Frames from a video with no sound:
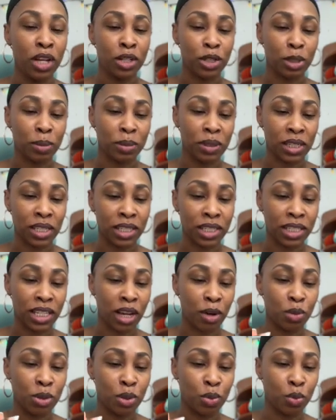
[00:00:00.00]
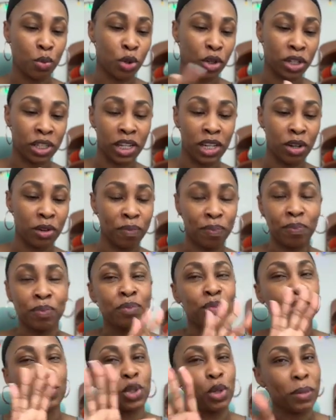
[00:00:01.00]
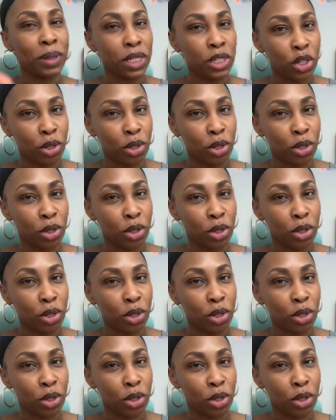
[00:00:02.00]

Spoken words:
just because I was working too many